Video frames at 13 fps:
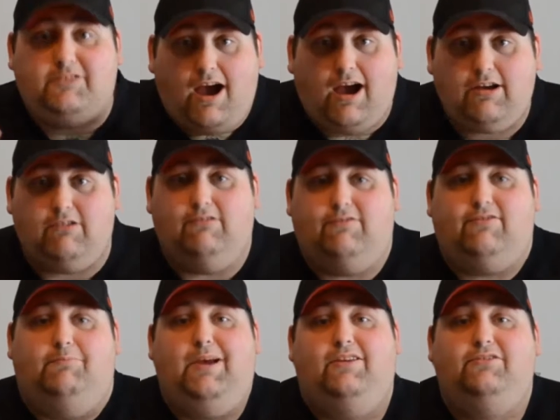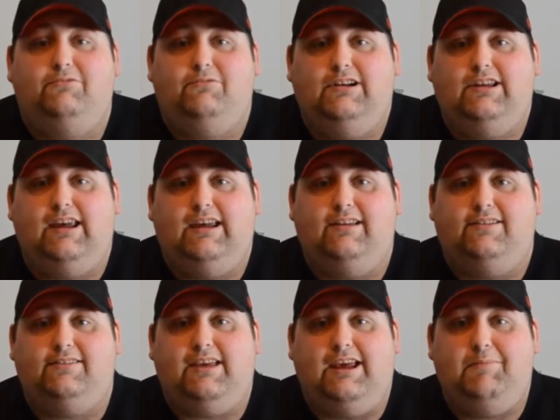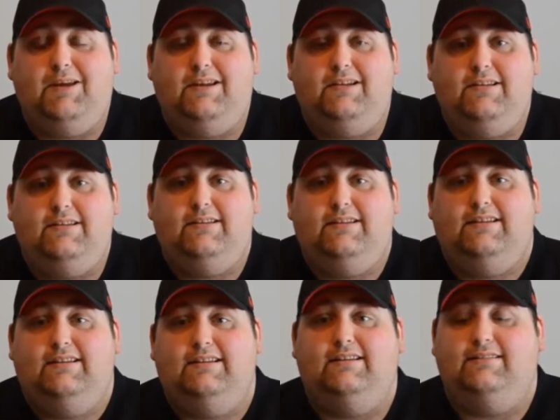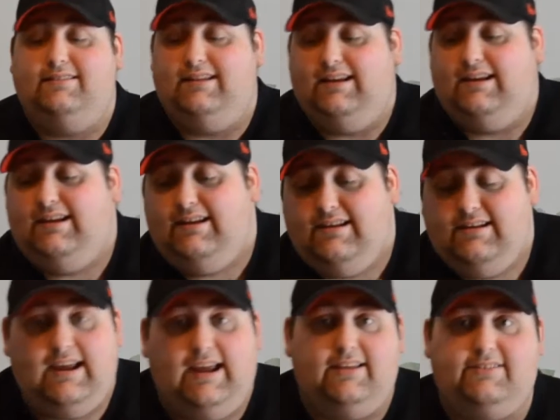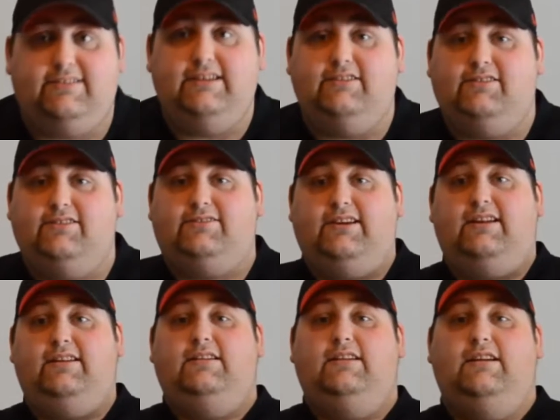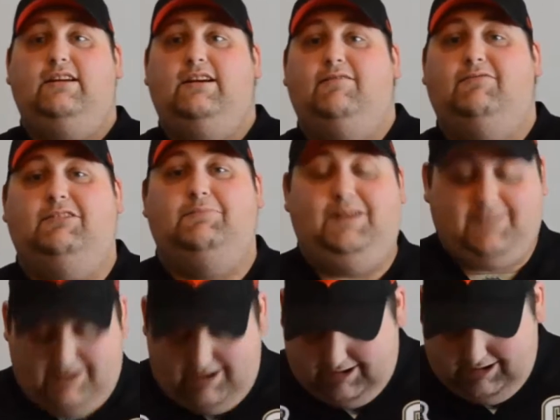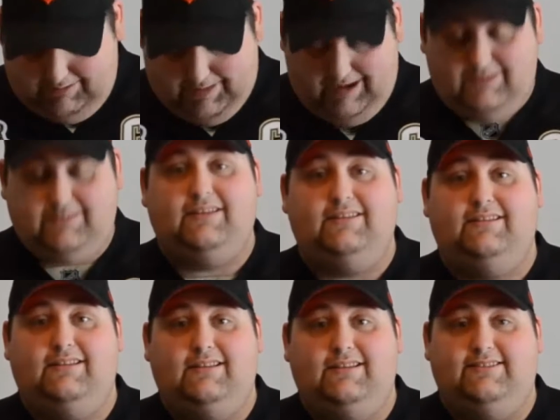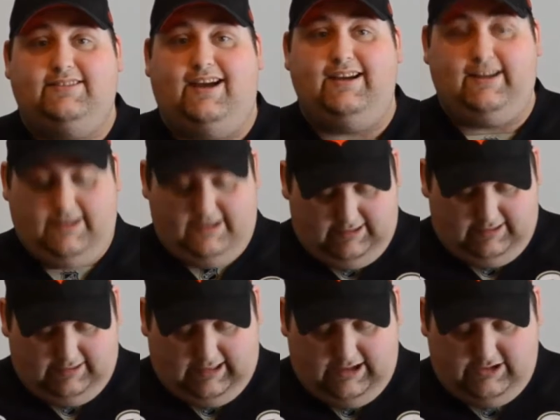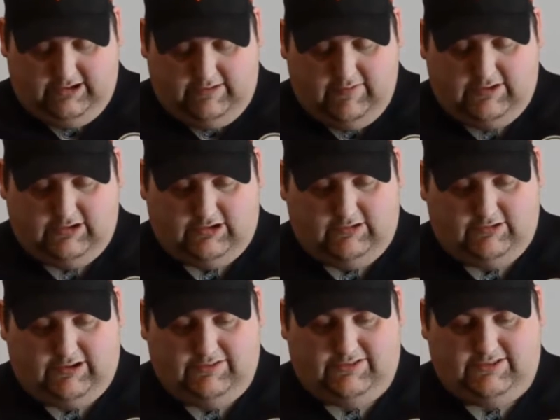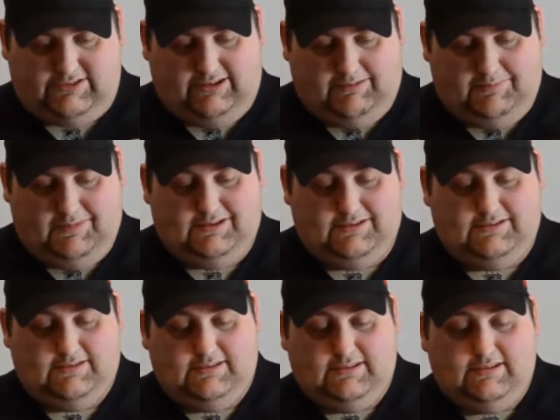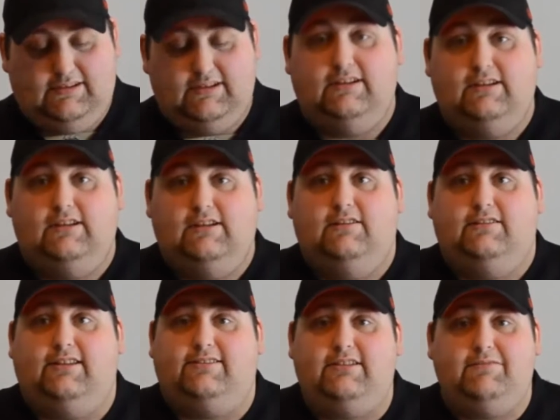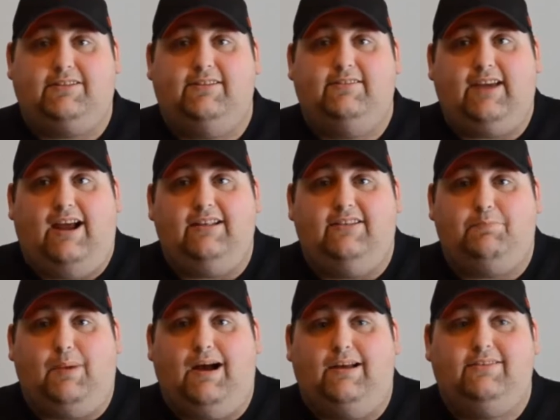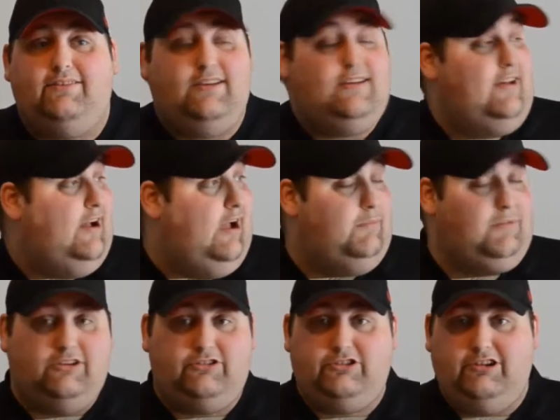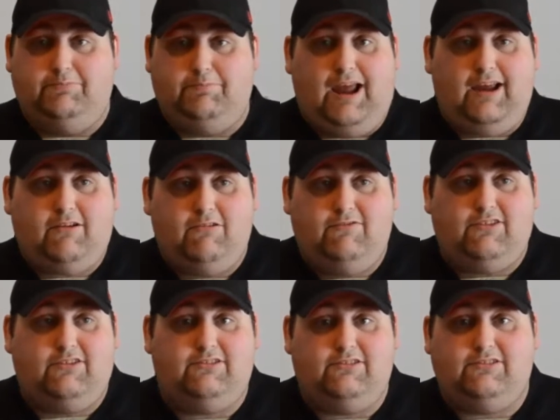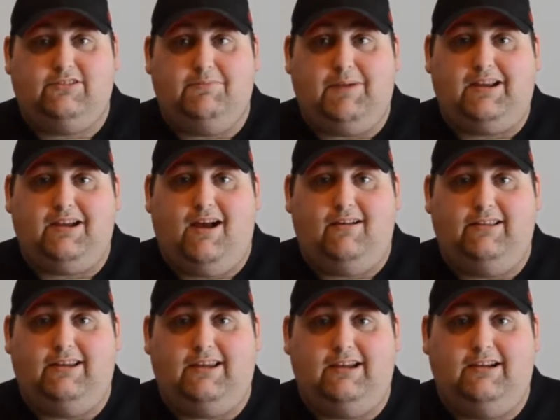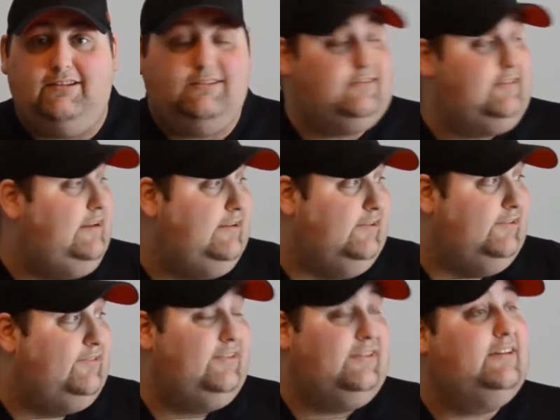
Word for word: Taco from so one ks Gaming, and today, as Niels said, we'll be talking about Xia: Legend of a Drift System. To see what's inside this box, I'm going to shoot it back over to my colleague here, Niels.